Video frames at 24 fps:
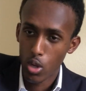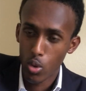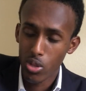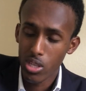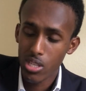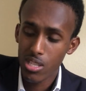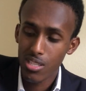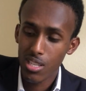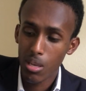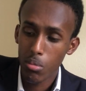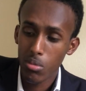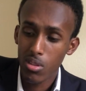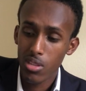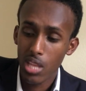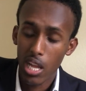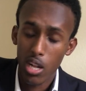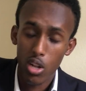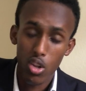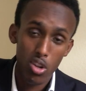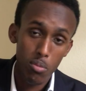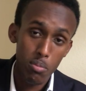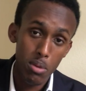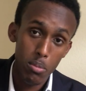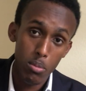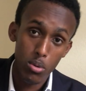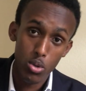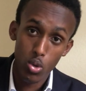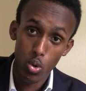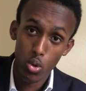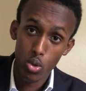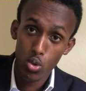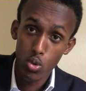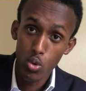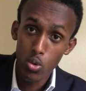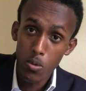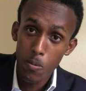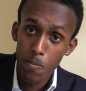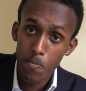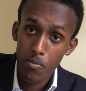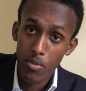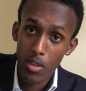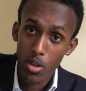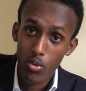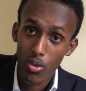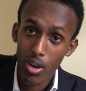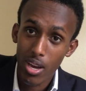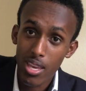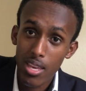This is something that a lot of people don't do,
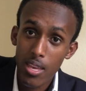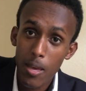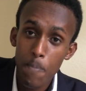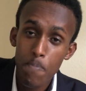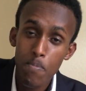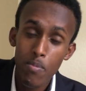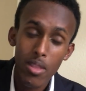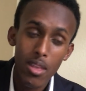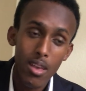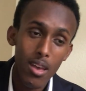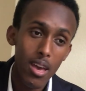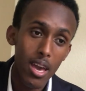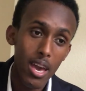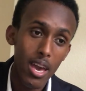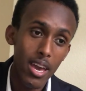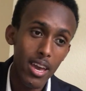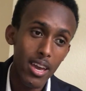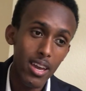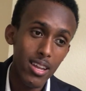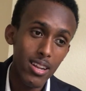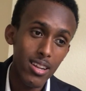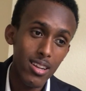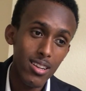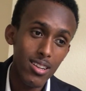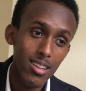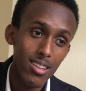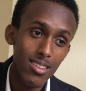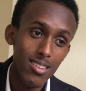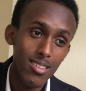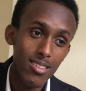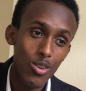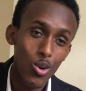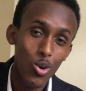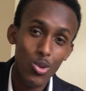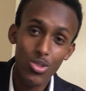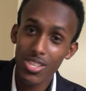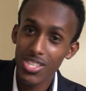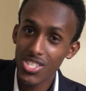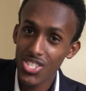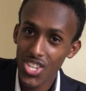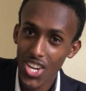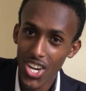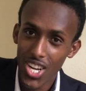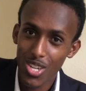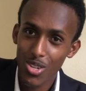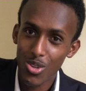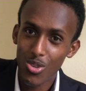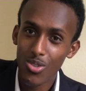right? And on this
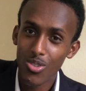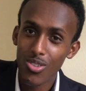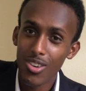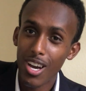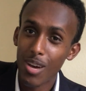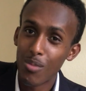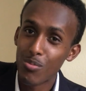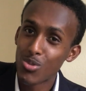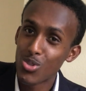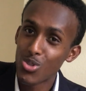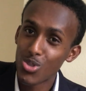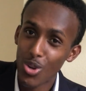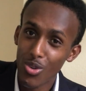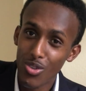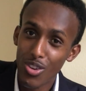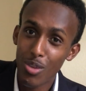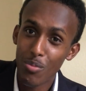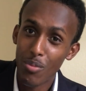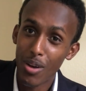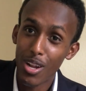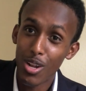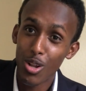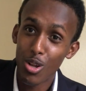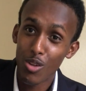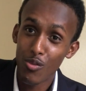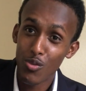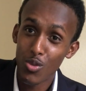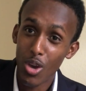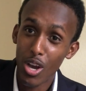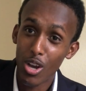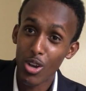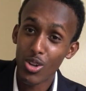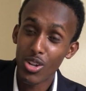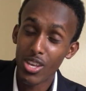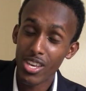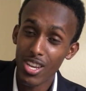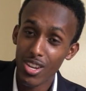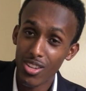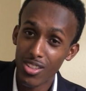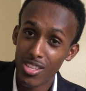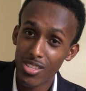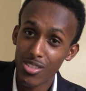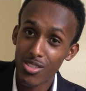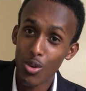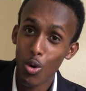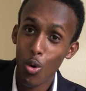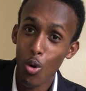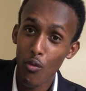channel, I'm sorry, but a lot of you are going to hear
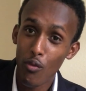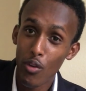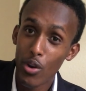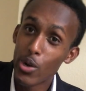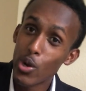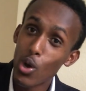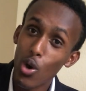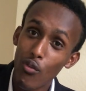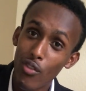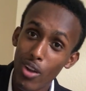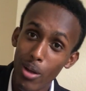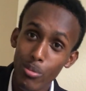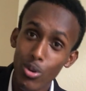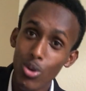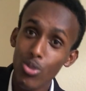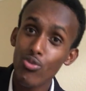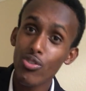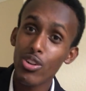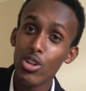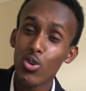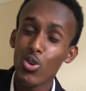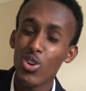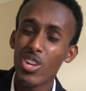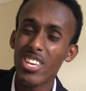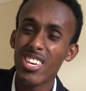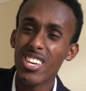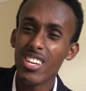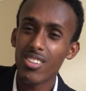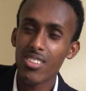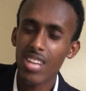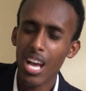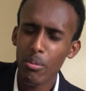this over and over. I'm not really going to hear.